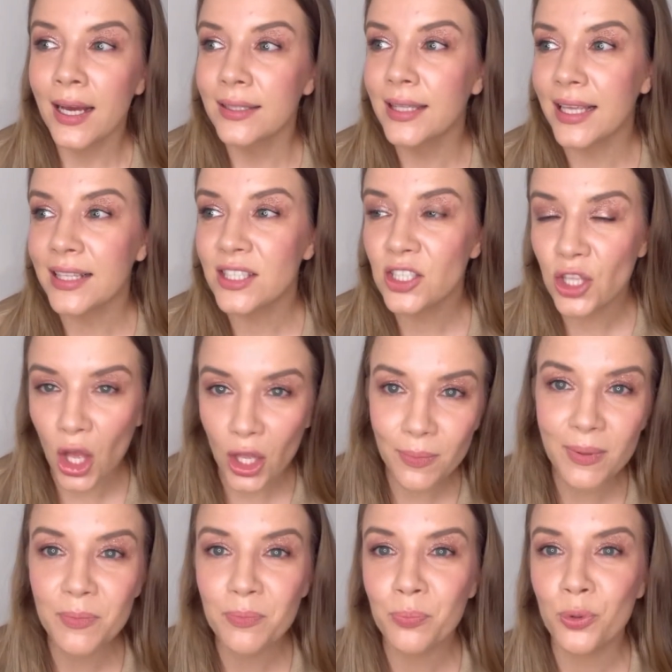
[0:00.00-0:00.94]
That's
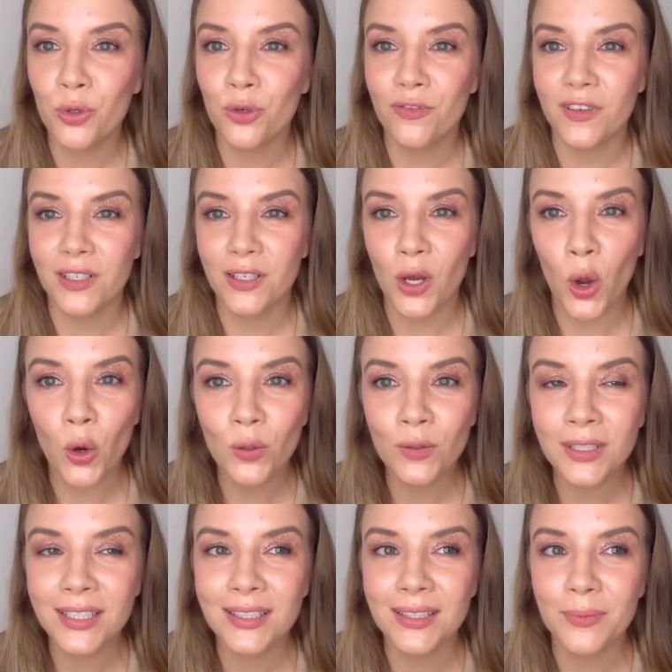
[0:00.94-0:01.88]
not been proven.
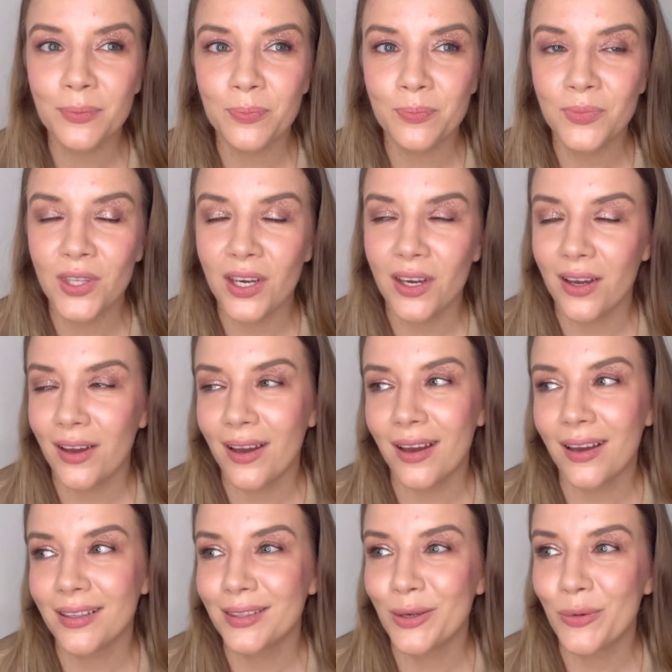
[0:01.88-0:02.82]
Only
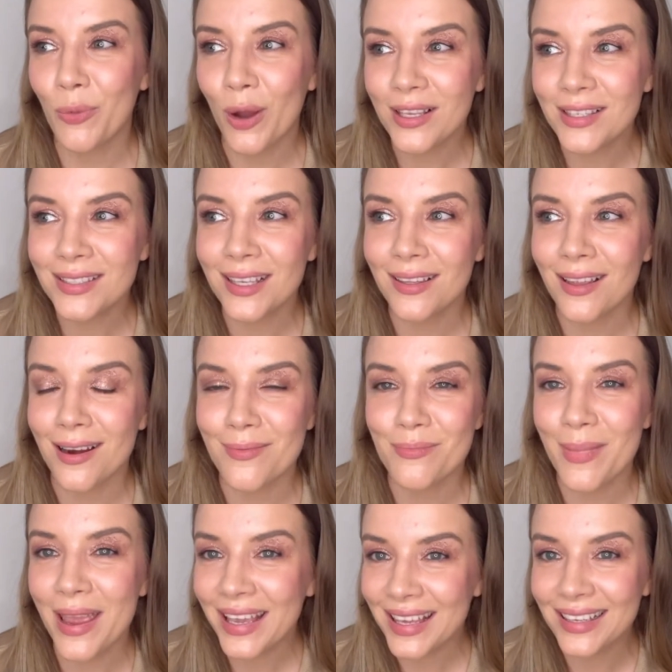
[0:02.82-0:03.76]
the ones that are
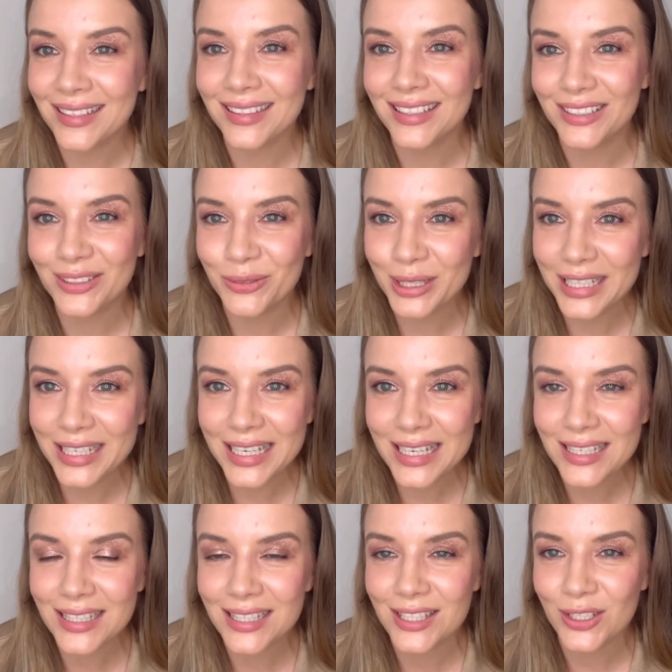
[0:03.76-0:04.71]
making the
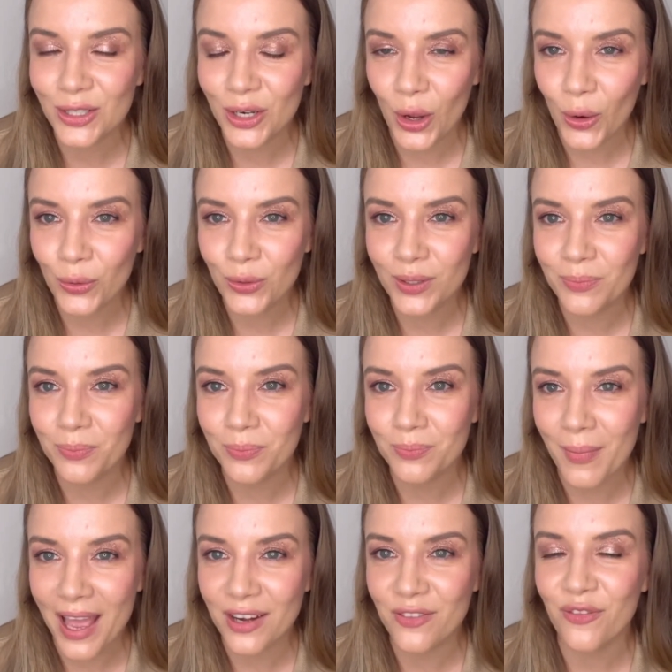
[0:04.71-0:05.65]
ingredients, you know, the
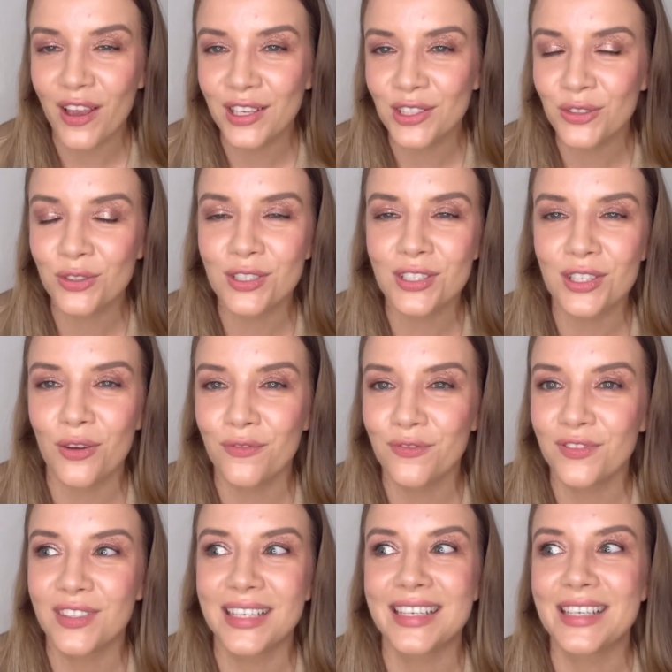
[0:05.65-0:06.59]
manufacturers
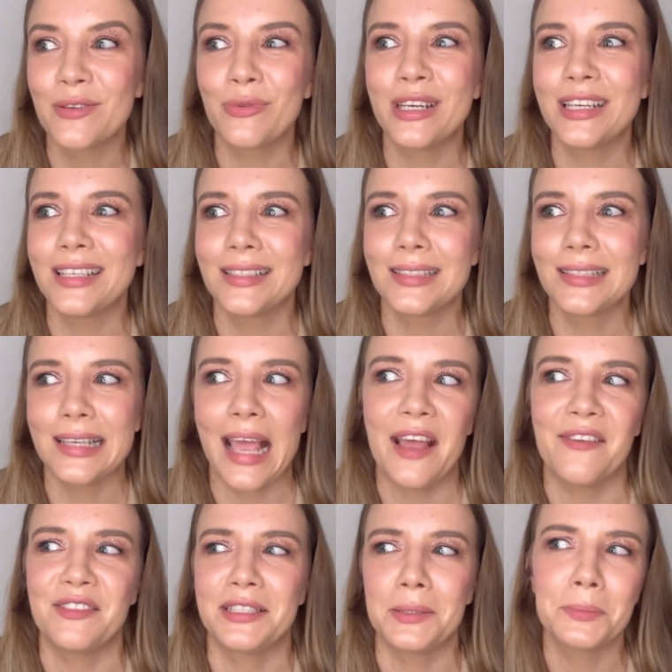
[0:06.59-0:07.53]
of the ingredients
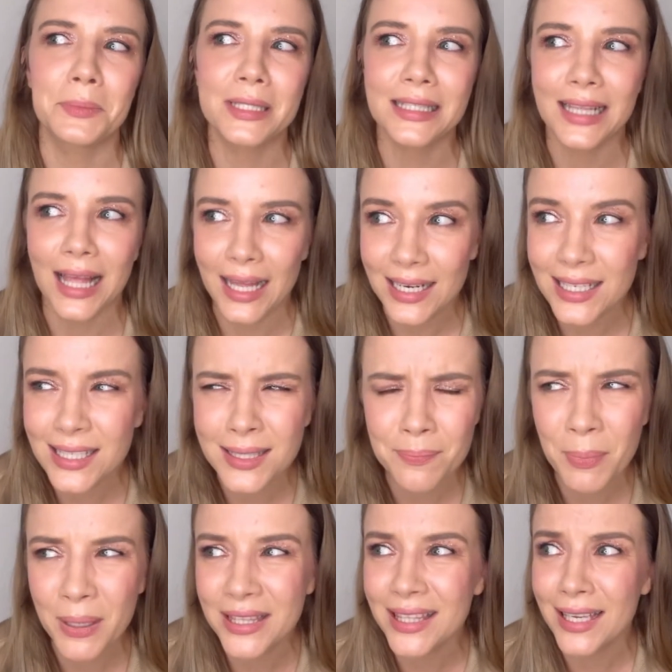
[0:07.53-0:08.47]
have some studies,
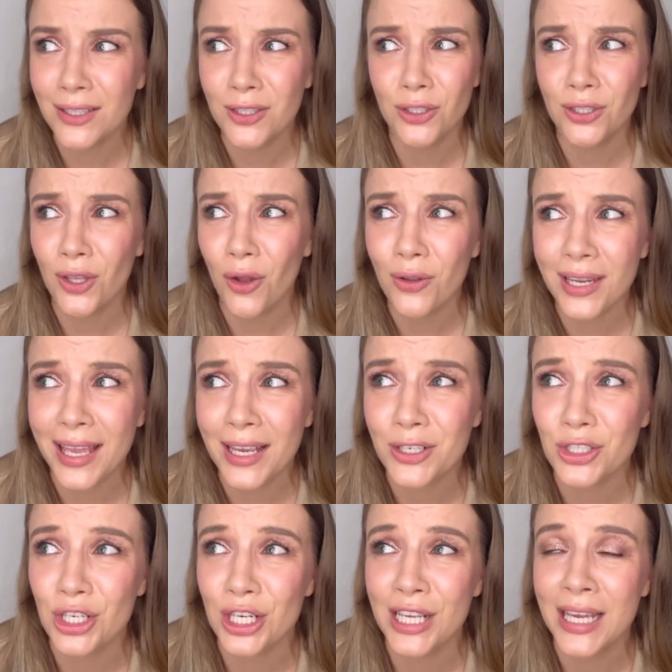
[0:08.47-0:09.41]
but they don't
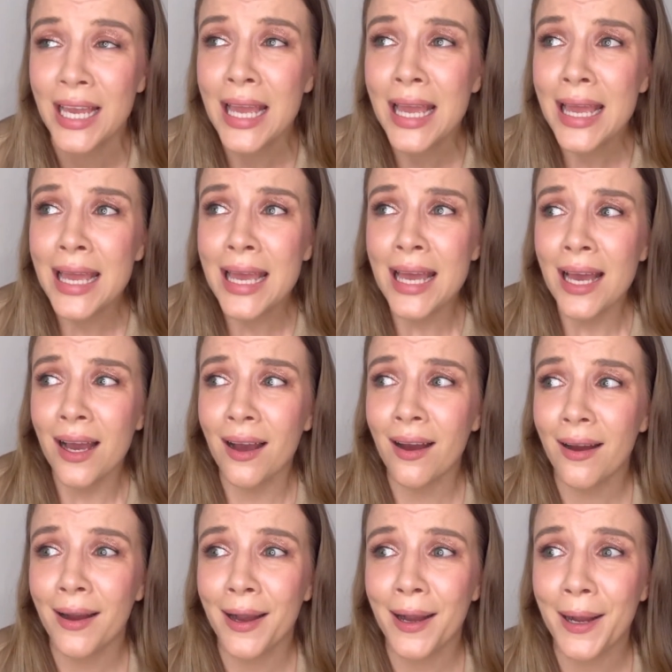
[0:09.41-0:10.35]
actually
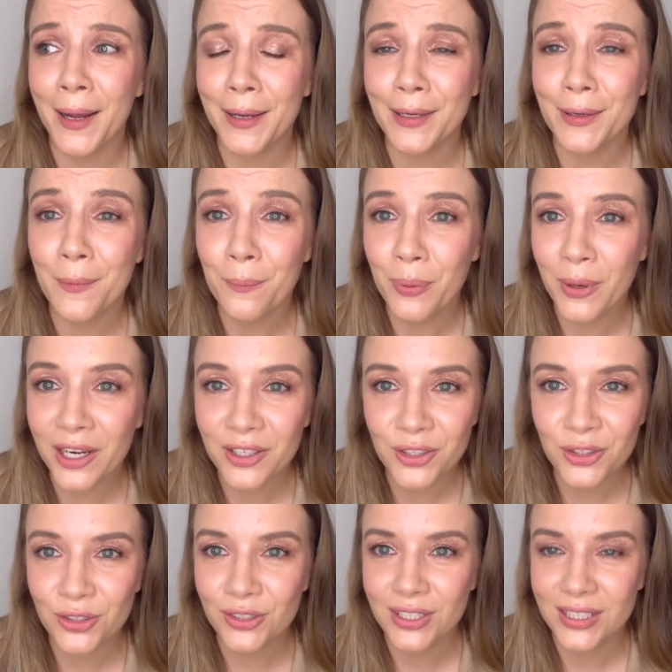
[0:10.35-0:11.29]
compare
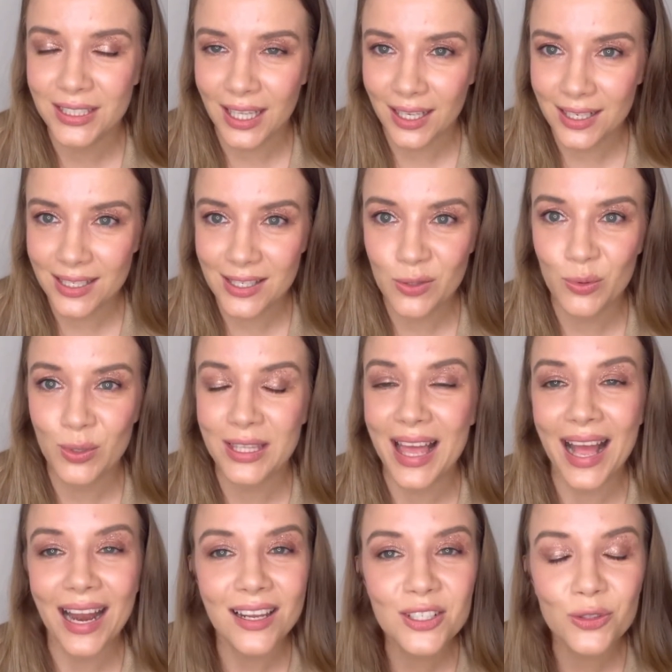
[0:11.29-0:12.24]
to the studies with
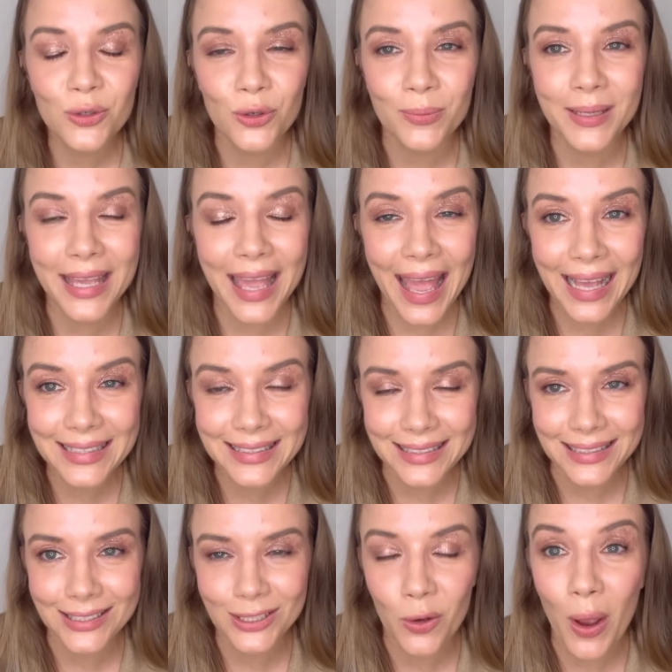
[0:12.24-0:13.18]
L-ascorbic
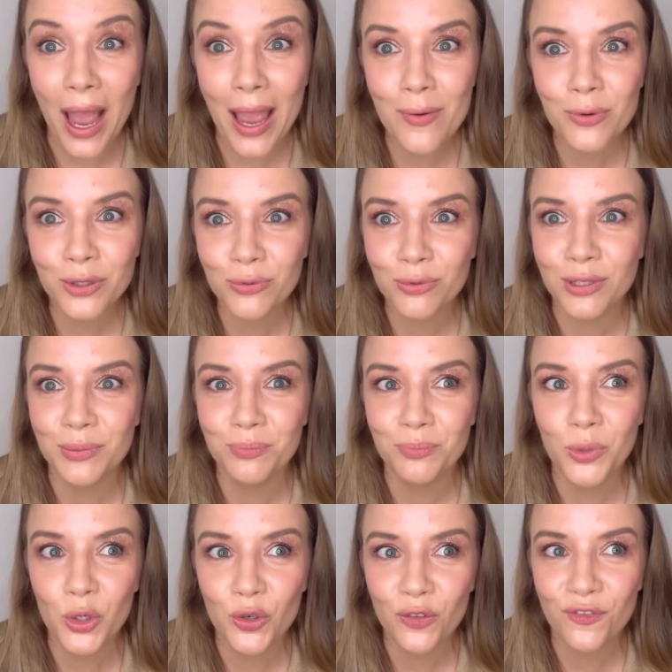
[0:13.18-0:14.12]
acid. So I would
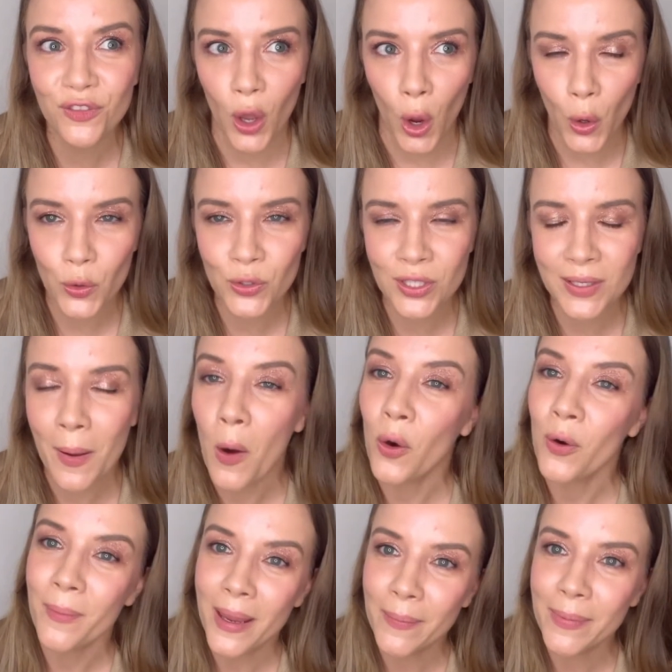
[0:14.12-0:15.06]
remove those,
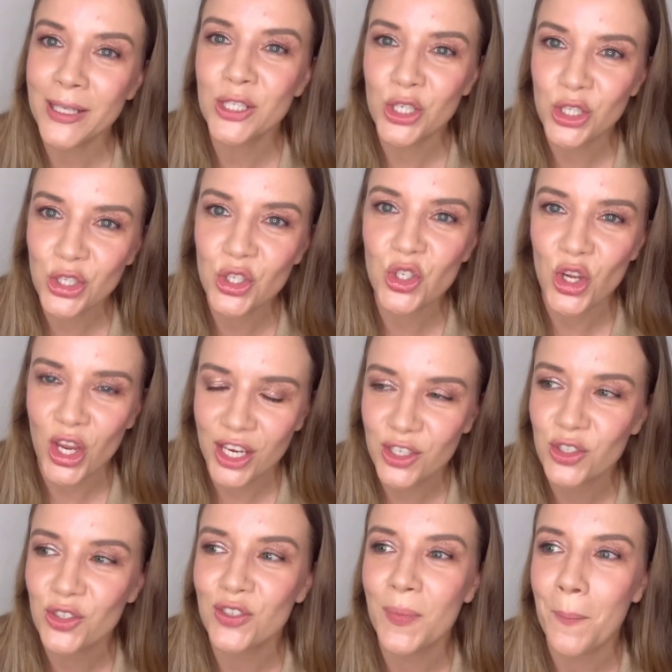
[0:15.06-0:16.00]
or maybe just
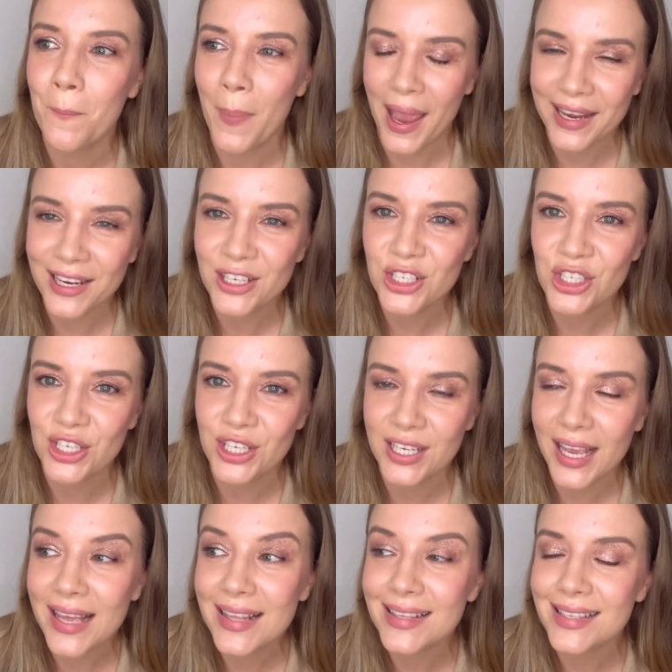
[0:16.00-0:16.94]
change the
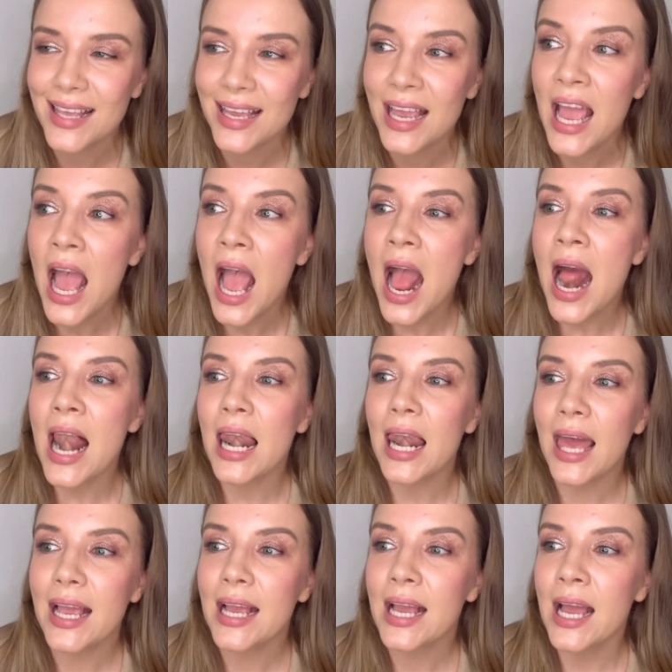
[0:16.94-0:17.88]
packaging and say
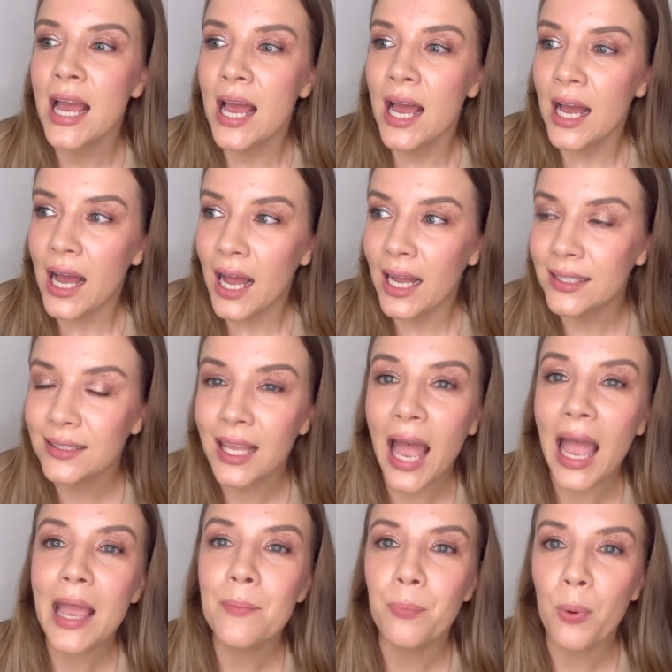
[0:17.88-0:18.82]
like a
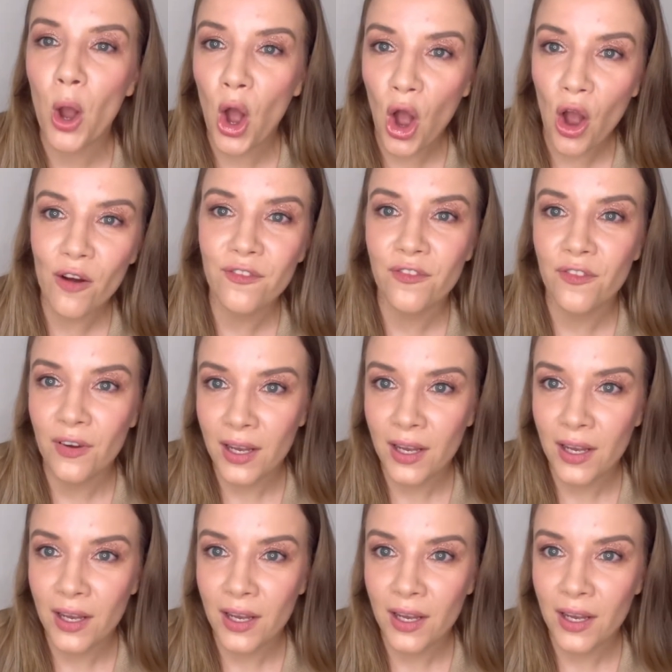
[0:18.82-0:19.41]
type of